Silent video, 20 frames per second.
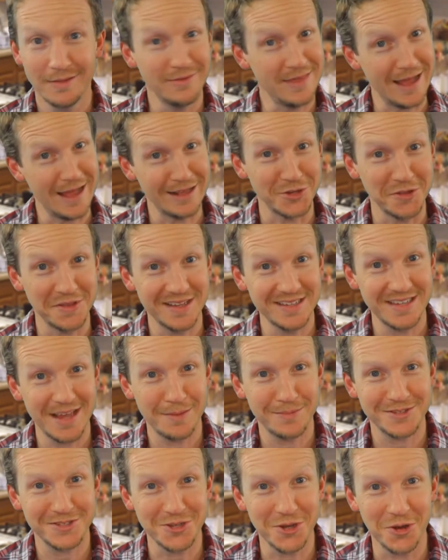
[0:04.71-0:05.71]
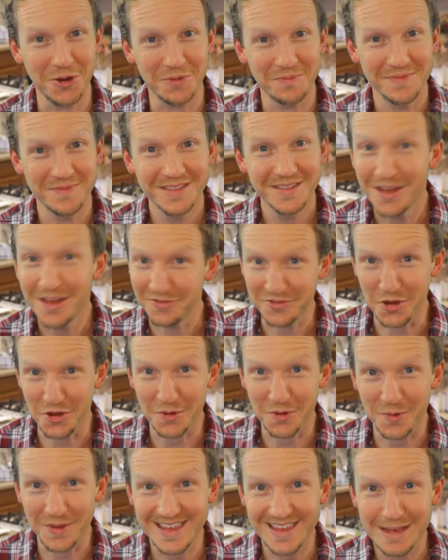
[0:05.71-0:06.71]
That's on this episode of
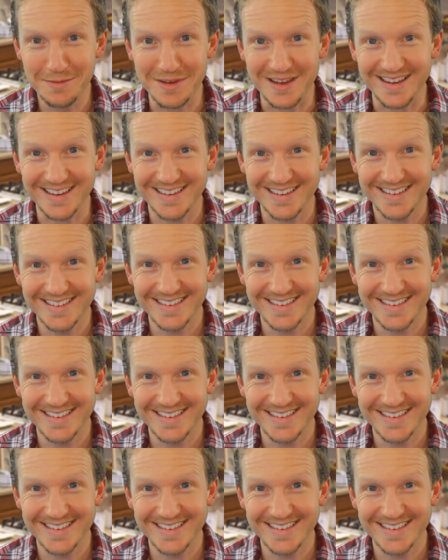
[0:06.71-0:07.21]
Cooking with Kibby.